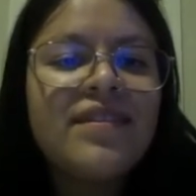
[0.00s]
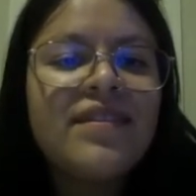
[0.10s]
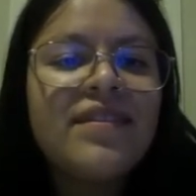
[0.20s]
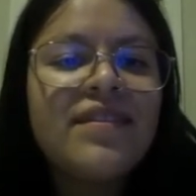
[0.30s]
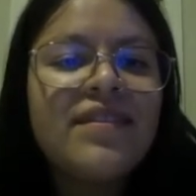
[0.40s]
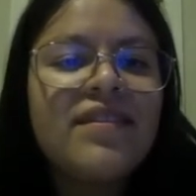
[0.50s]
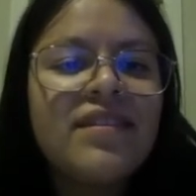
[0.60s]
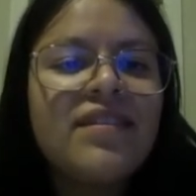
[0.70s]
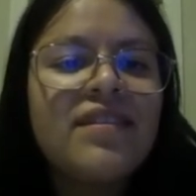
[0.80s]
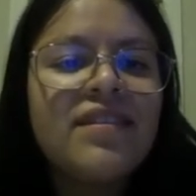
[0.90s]

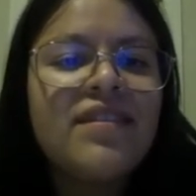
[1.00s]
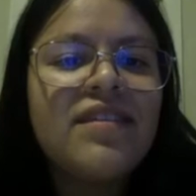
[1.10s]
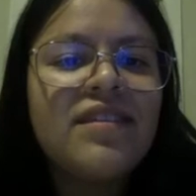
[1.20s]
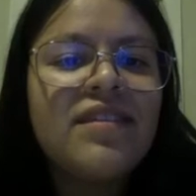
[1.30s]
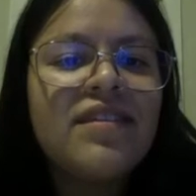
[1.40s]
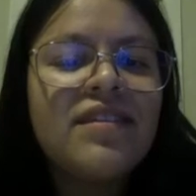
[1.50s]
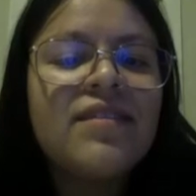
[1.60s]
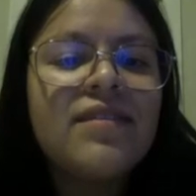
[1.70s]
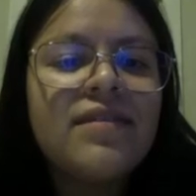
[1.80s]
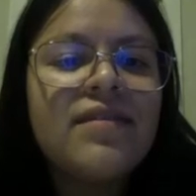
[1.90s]

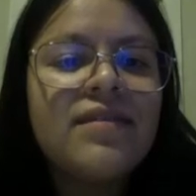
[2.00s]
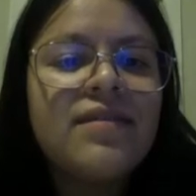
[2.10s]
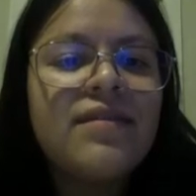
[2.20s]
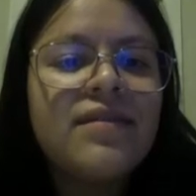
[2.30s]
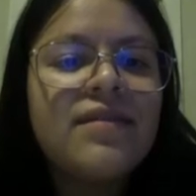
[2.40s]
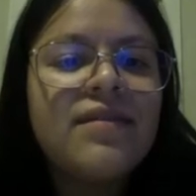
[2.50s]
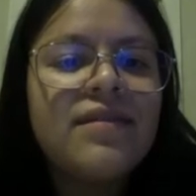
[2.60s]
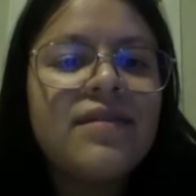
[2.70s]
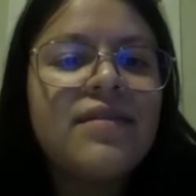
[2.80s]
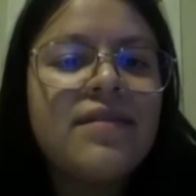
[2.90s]

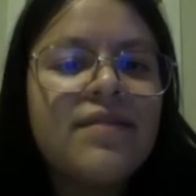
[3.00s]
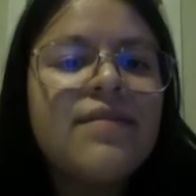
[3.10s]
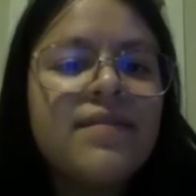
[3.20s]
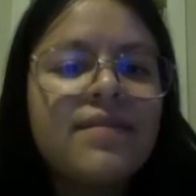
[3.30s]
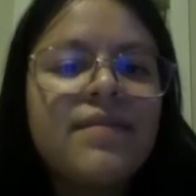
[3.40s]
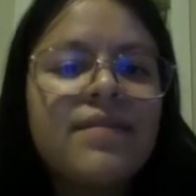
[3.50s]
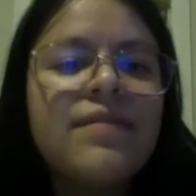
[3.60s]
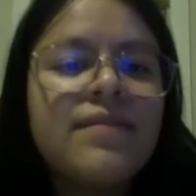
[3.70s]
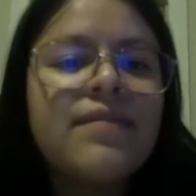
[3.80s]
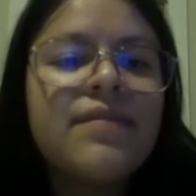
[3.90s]

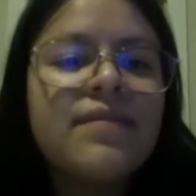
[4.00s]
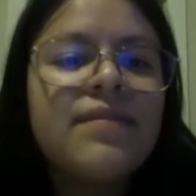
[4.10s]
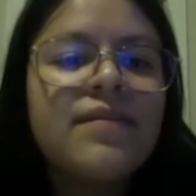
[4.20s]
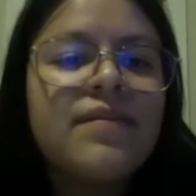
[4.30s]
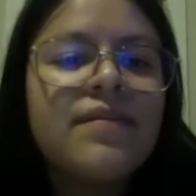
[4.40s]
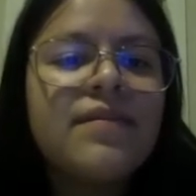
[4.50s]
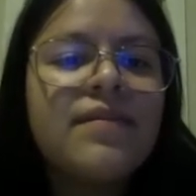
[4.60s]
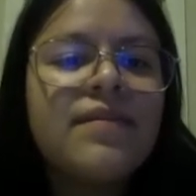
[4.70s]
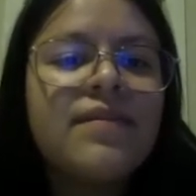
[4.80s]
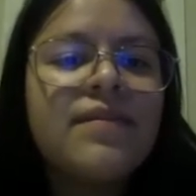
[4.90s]

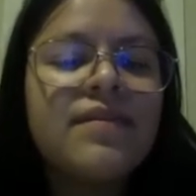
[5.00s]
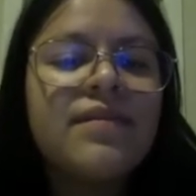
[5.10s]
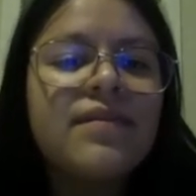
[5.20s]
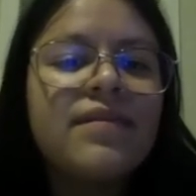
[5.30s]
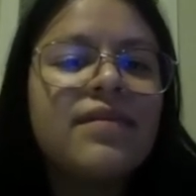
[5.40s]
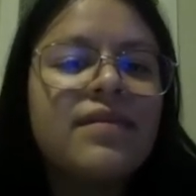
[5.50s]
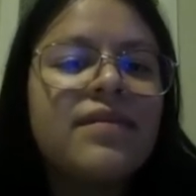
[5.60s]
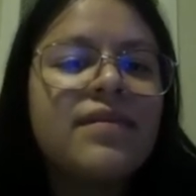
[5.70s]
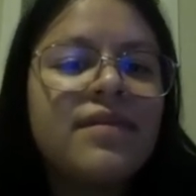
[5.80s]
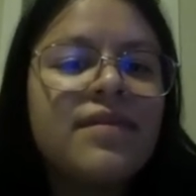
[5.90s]

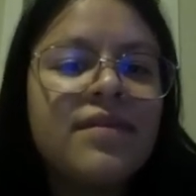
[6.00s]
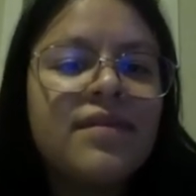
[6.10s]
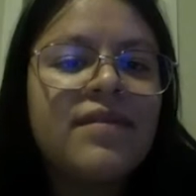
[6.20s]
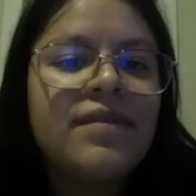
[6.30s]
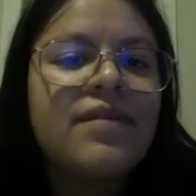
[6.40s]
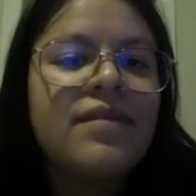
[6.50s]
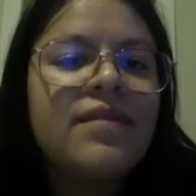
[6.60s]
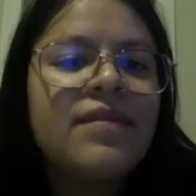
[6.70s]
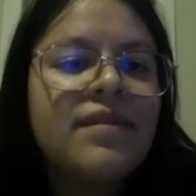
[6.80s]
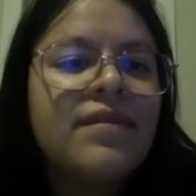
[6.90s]

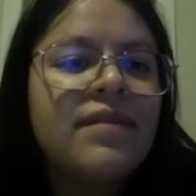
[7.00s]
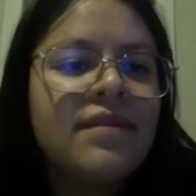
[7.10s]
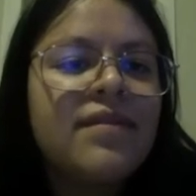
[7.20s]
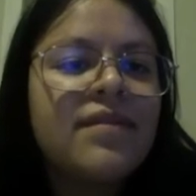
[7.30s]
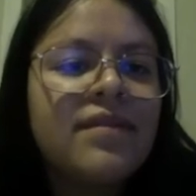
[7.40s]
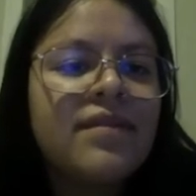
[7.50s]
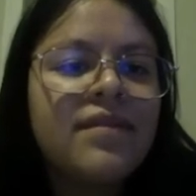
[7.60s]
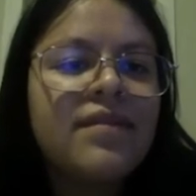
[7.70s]
(silent)